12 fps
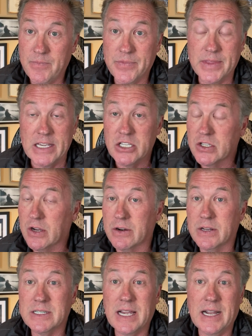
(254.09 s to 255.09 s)
They start
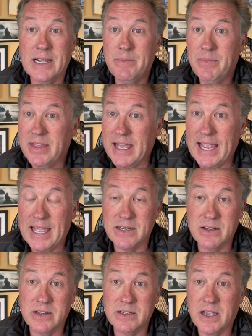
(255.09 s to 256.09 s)
on time, they end
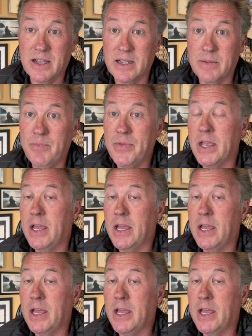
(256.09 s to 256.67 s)
on time.